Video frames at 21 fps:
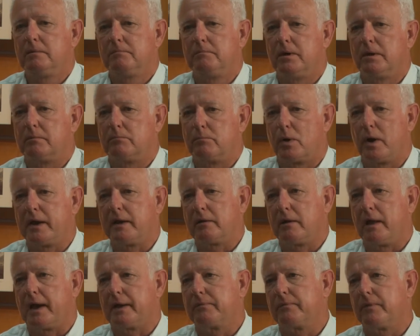But a break
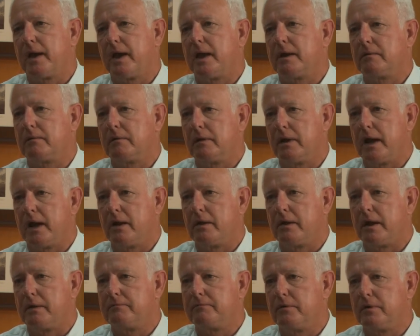like that, allowing
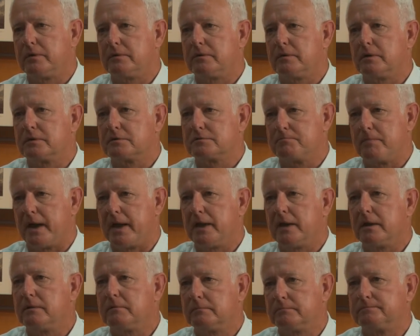that foot to
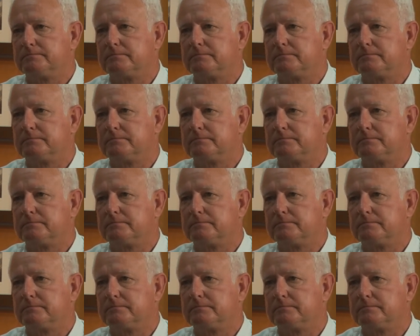expand